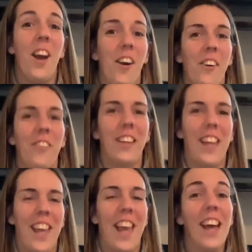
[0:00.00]

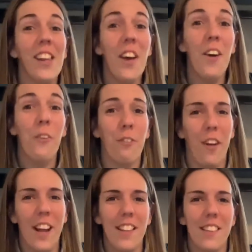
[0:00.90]
Okay, hello
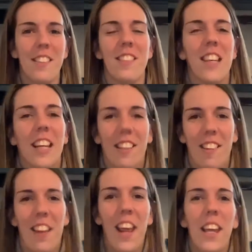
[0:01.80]
friends!
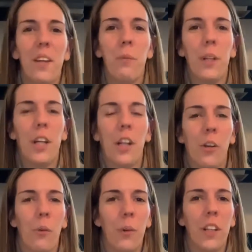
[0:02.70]
Today we are
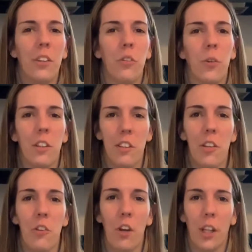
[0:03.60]
going to
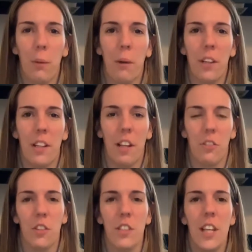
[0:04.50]
continue talking about the
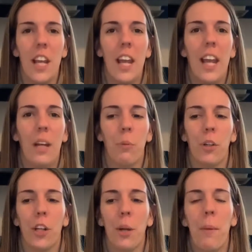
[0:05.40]
desert and we're
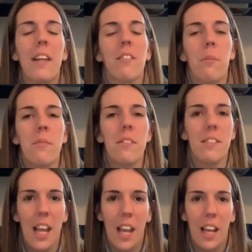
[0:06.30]
going to make some
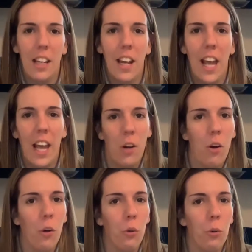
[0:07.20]
sand at
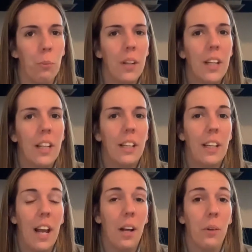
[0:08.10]
home.
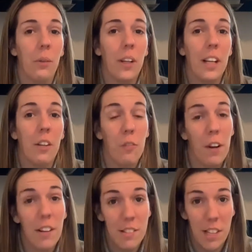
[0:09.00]
Now, it's
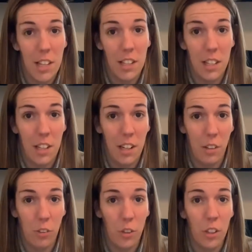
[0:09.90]
very sandy in the
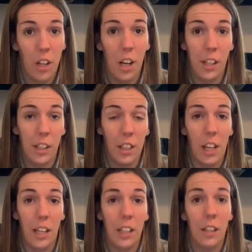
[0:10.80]
desert,
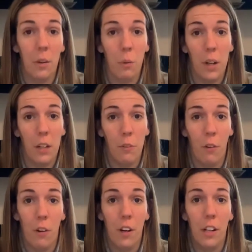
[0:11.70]
unlike the
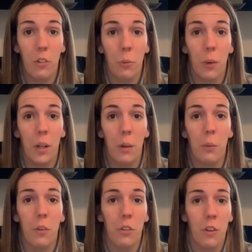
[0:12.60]
rainforest where
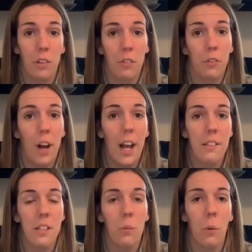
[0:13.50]
there's lots of grass
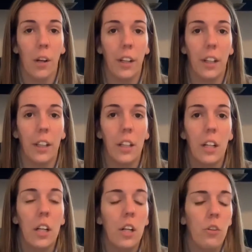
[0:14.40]
and water.
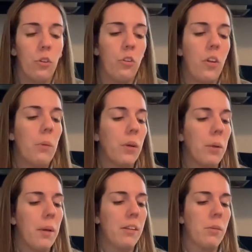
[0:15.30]
So today we're going to
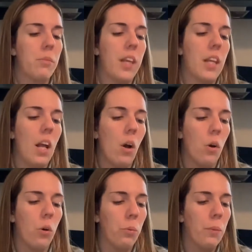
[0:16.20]
make some sand at
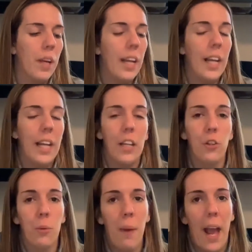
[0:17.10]
home. In
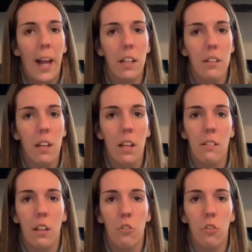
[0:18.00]
your packets that I
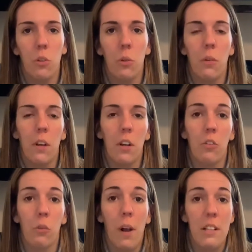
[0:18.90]
sent you, there's
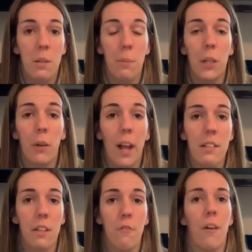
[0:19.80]
a recipe you guys
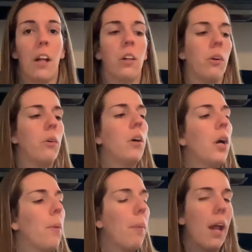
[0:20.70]
can follow,
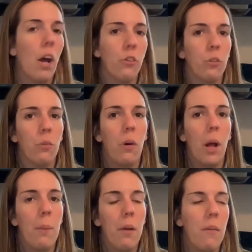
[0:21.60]
but I also wrote
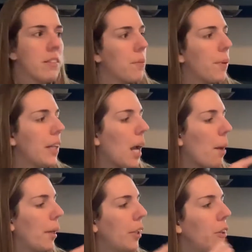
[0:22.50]
out my recipe on
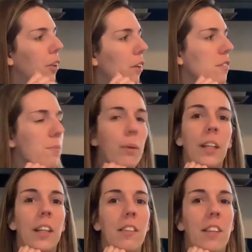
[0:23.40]
my cute little
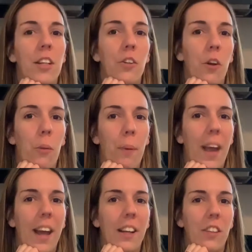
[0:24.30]
Spring is Here
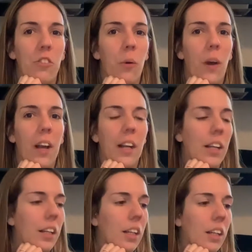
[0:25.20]
notepad, so I
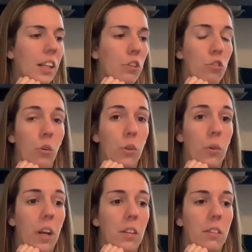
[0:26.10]
can show you
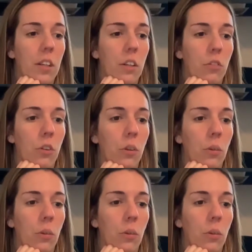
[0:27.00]
guys here too.